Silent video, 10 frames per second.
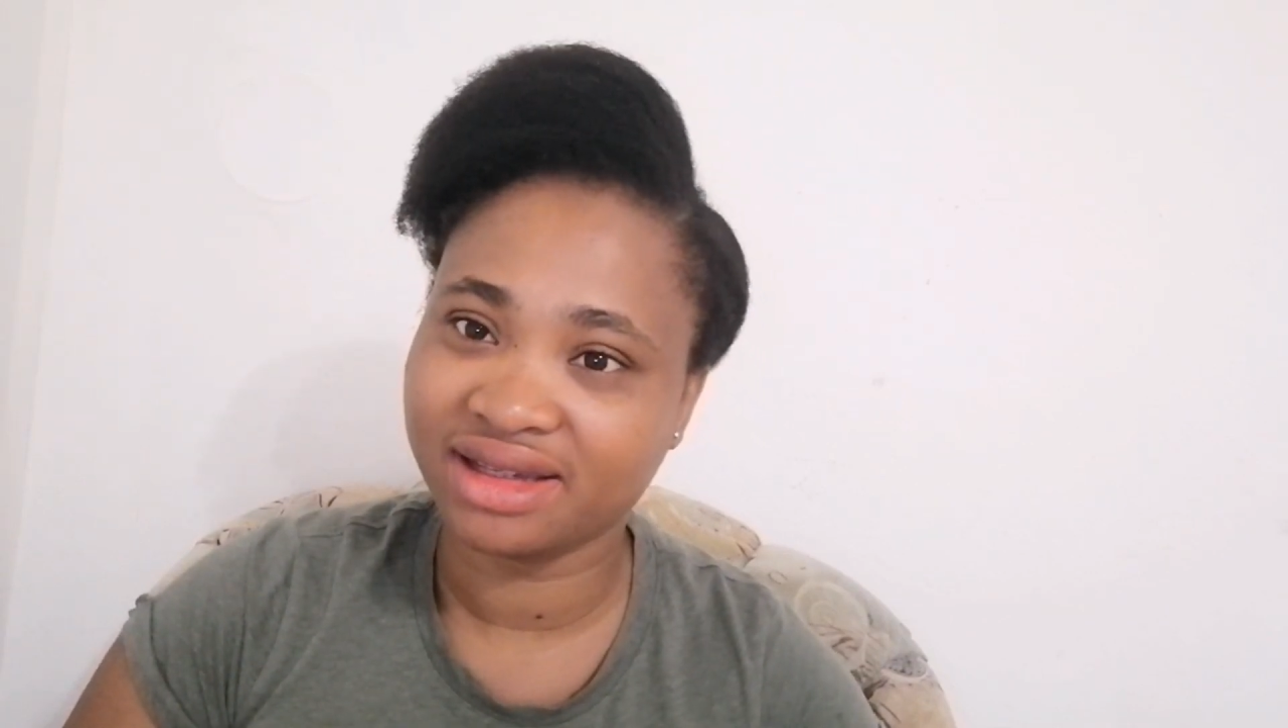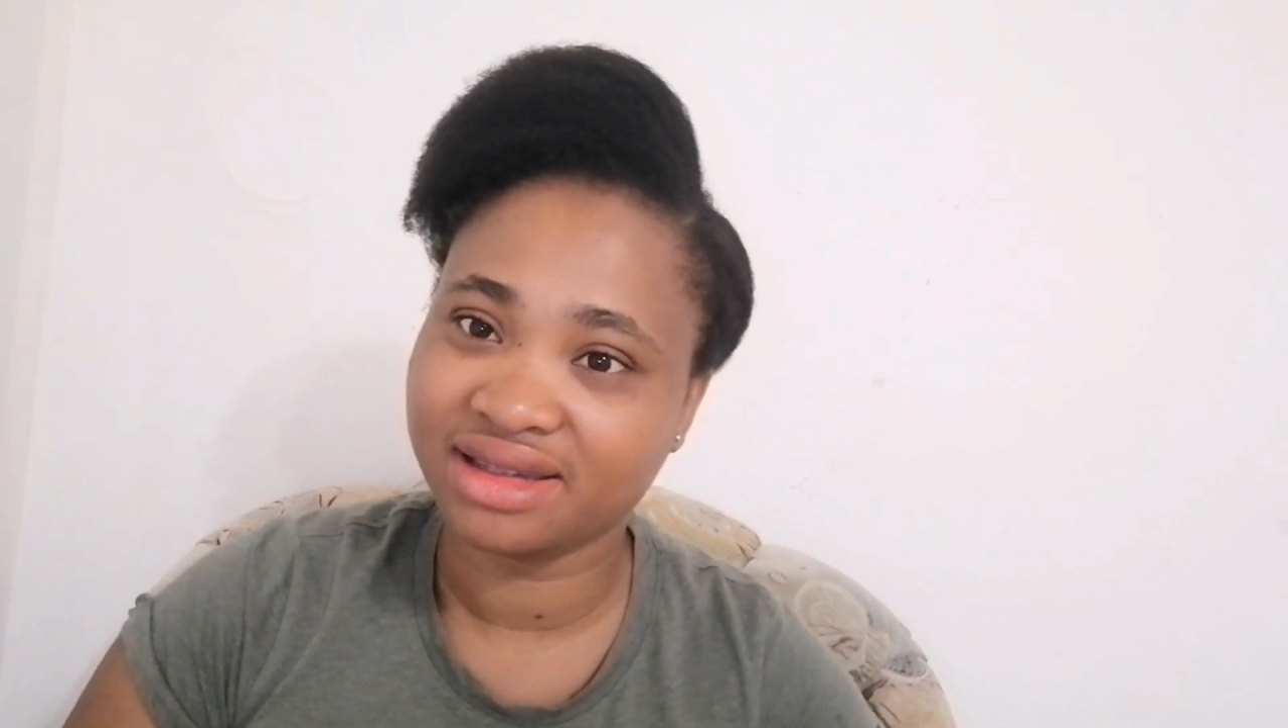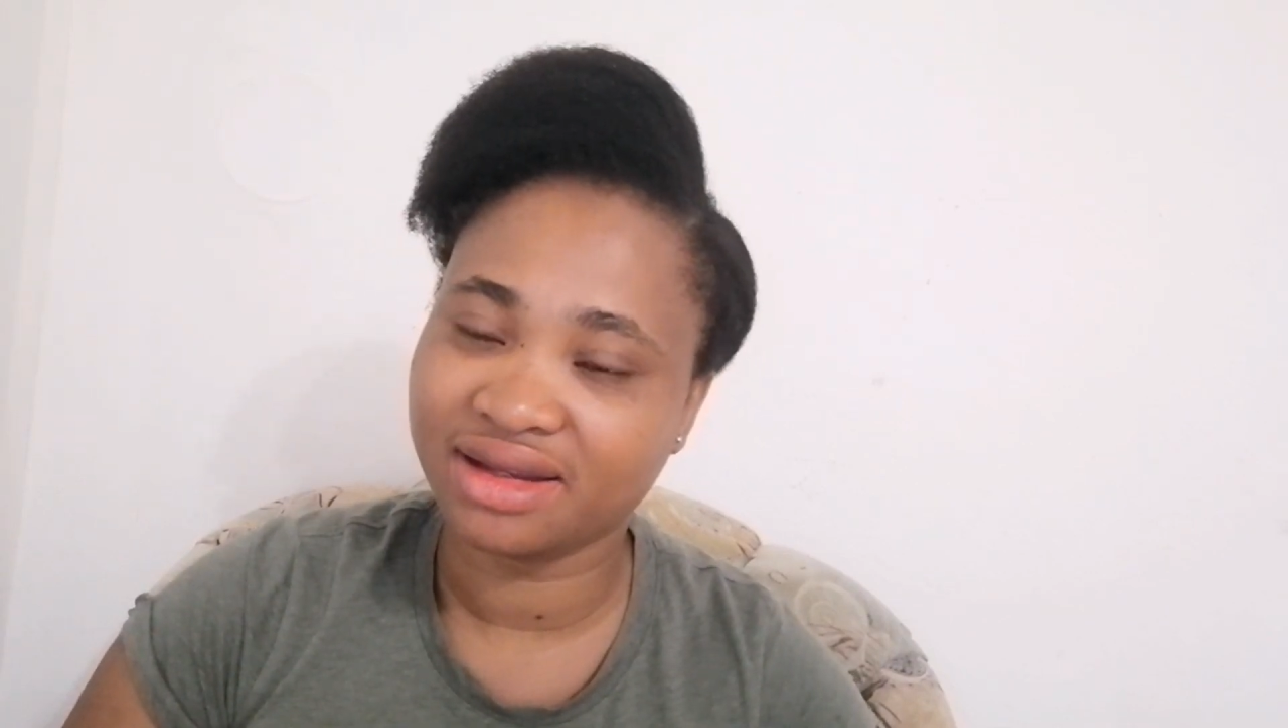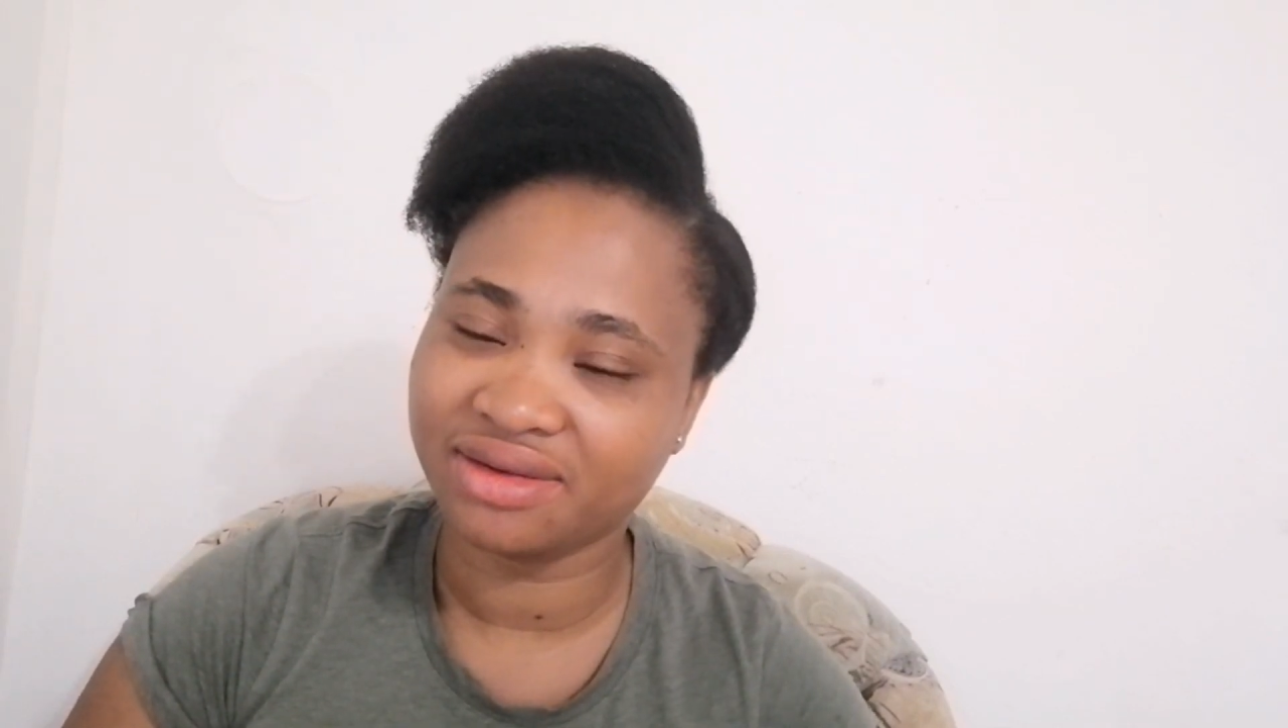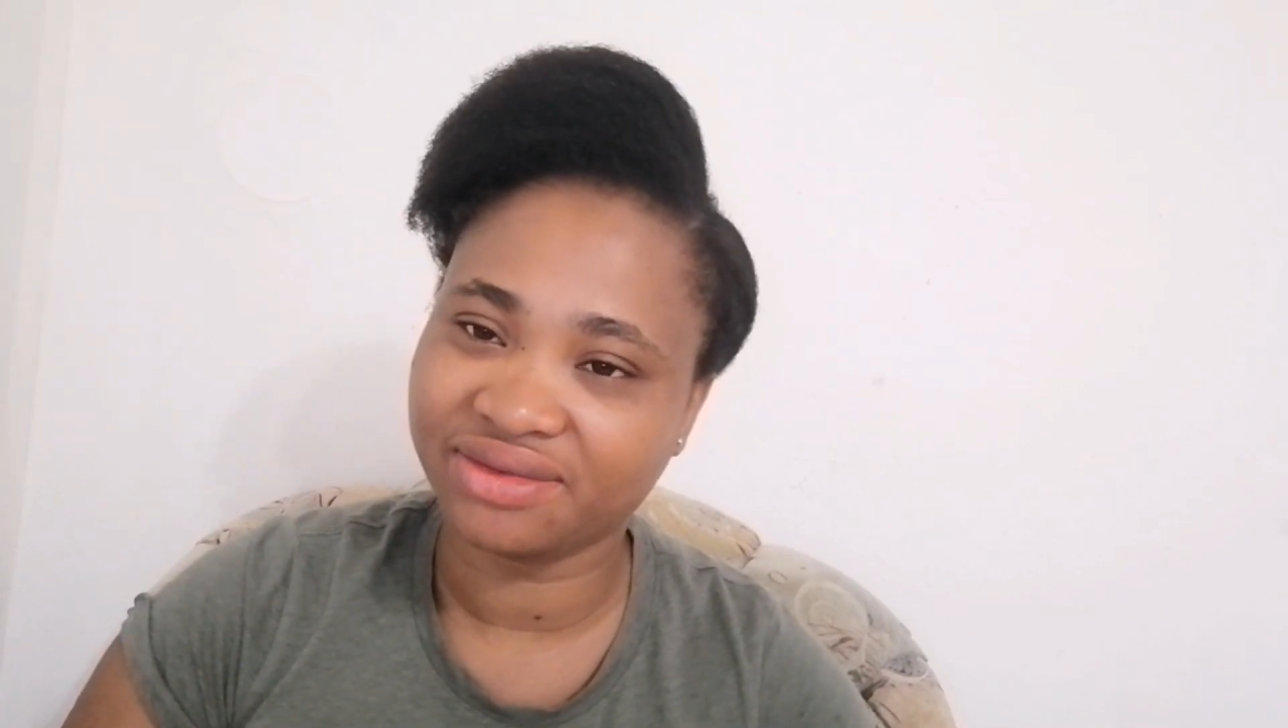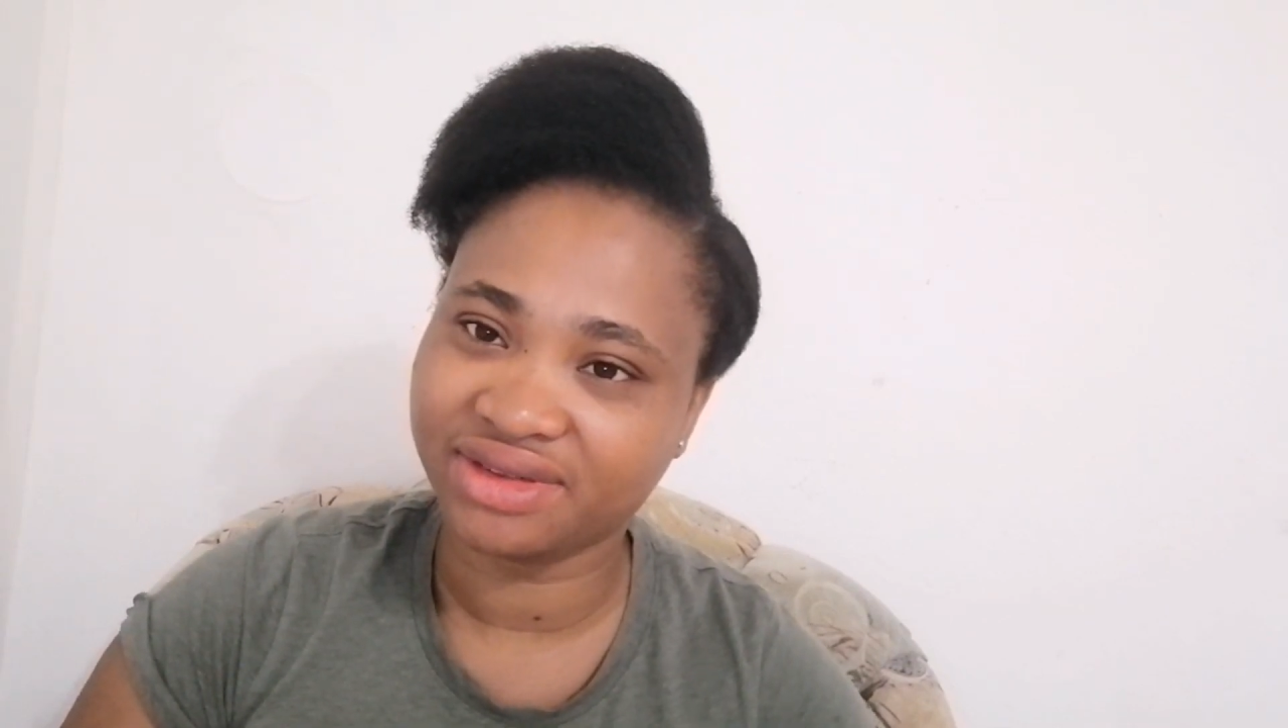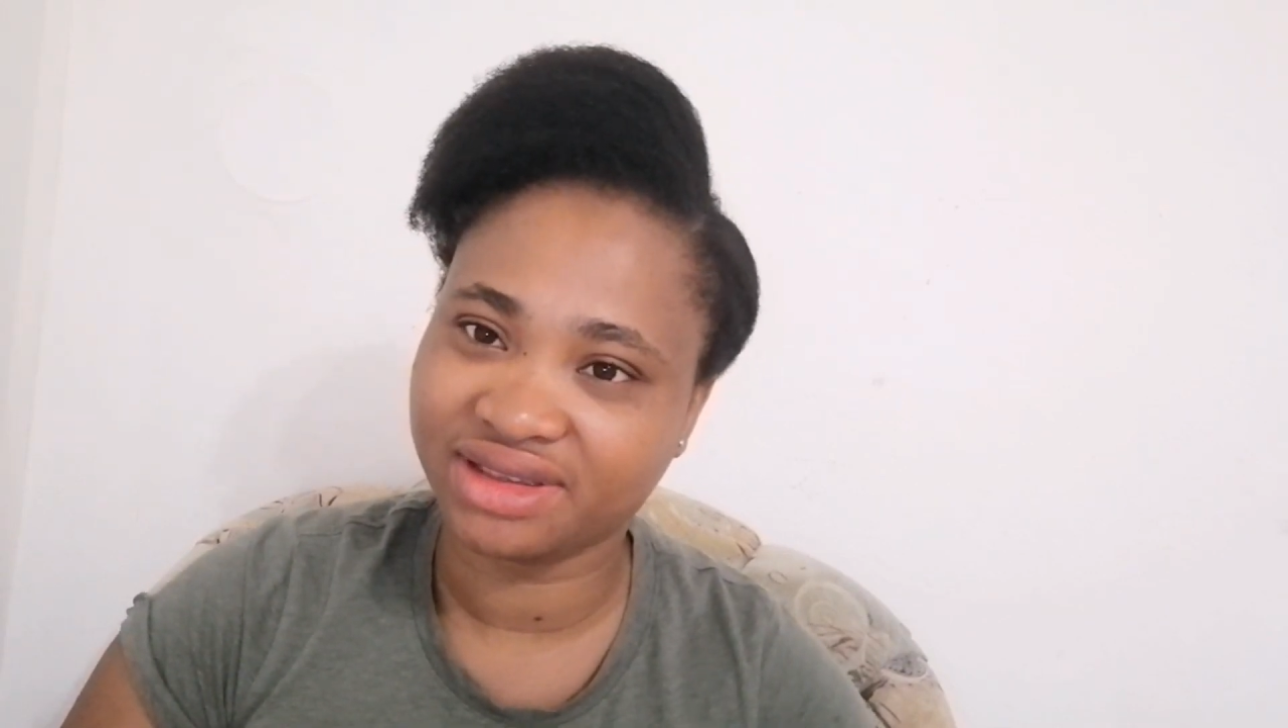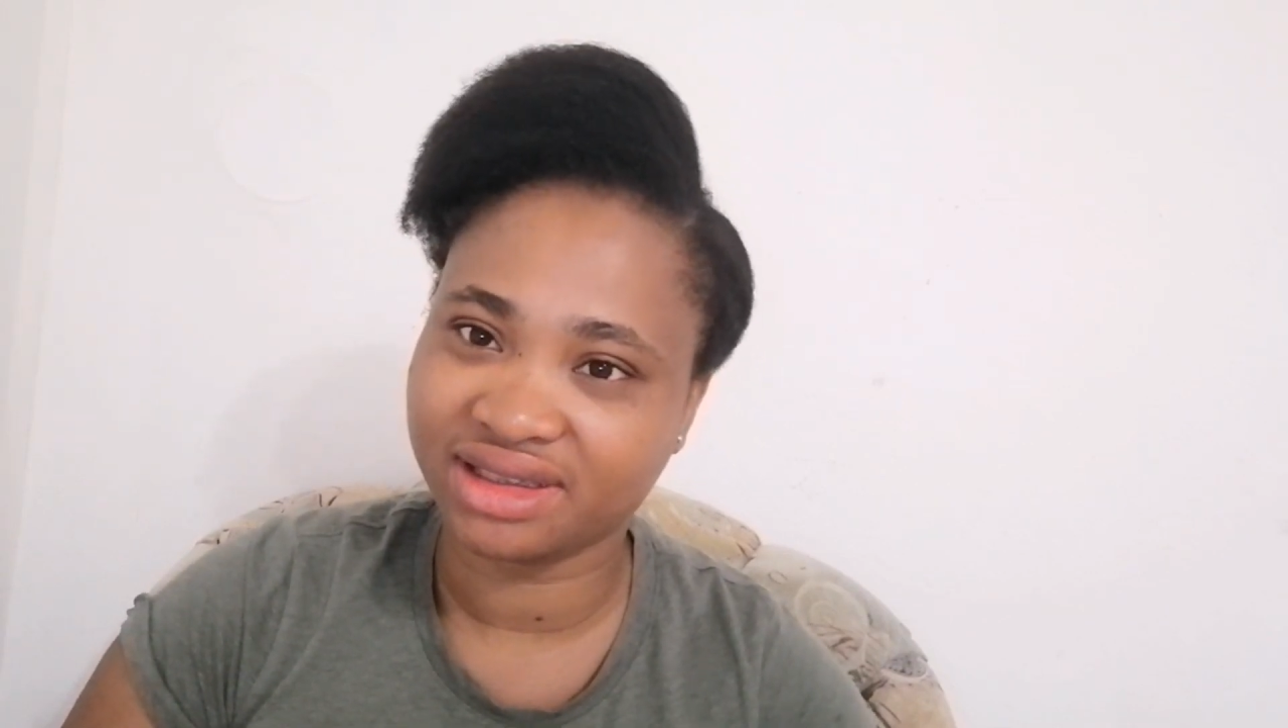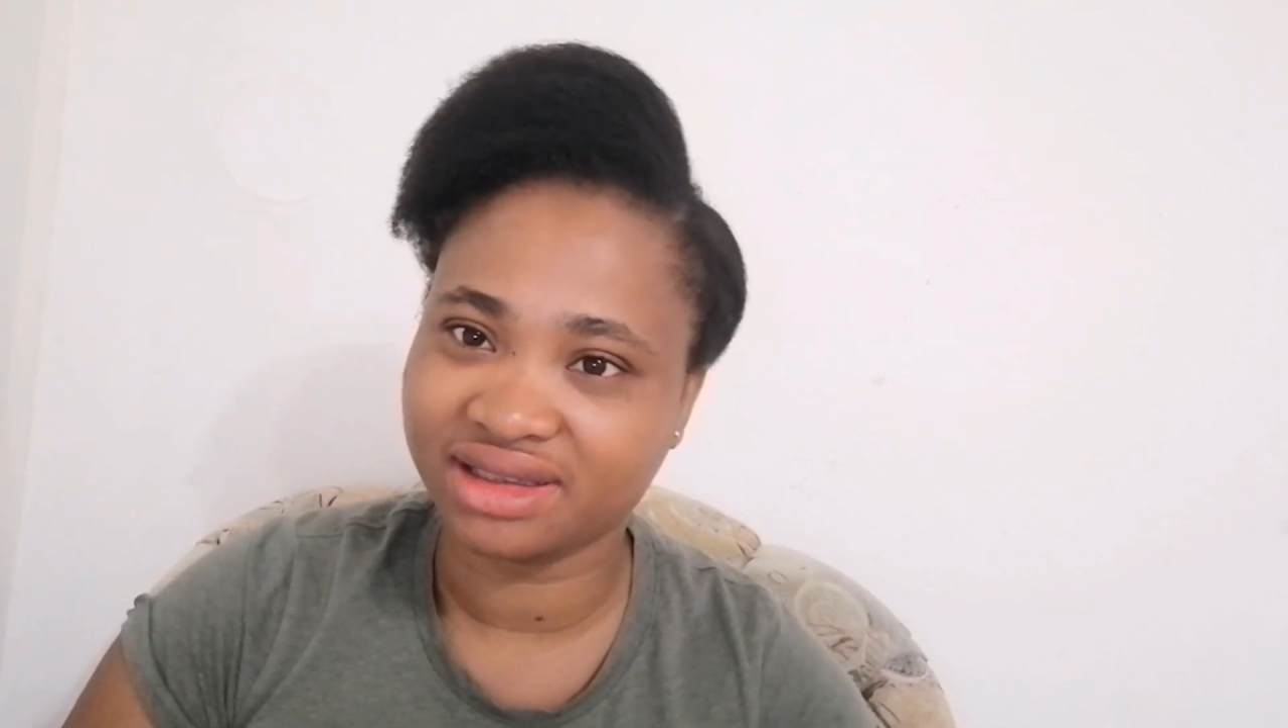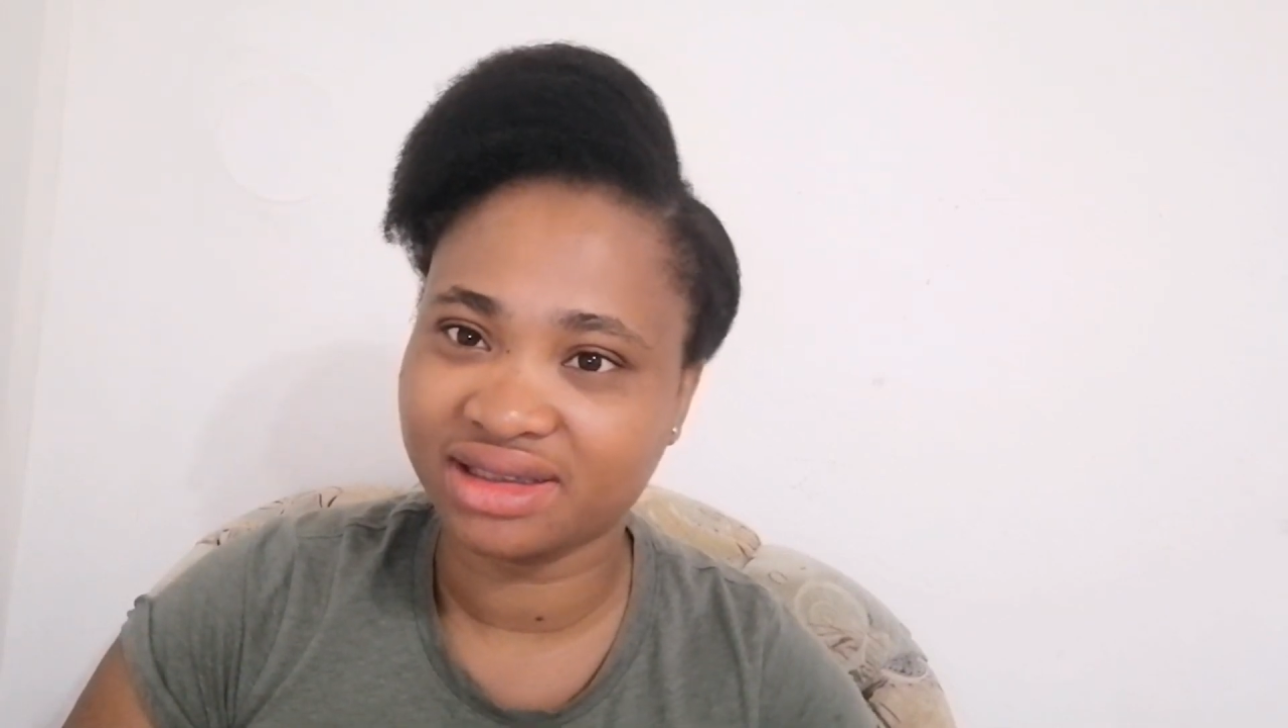instead of
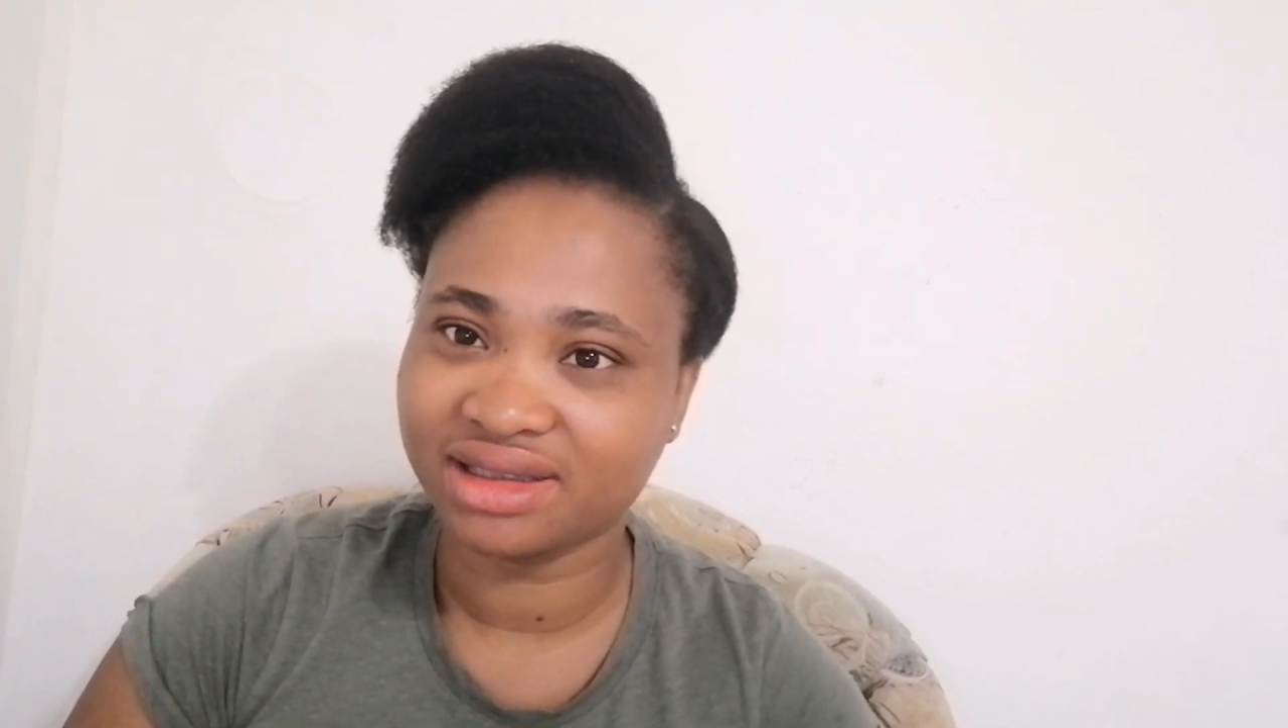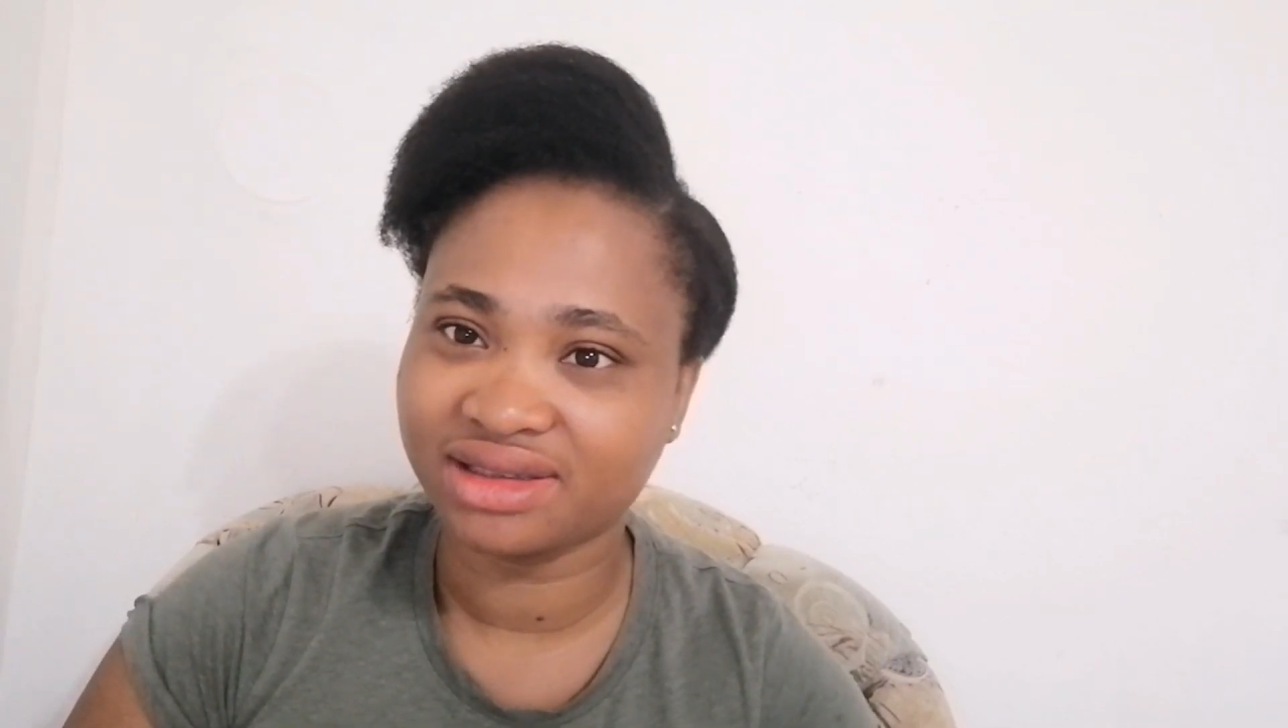Rachel,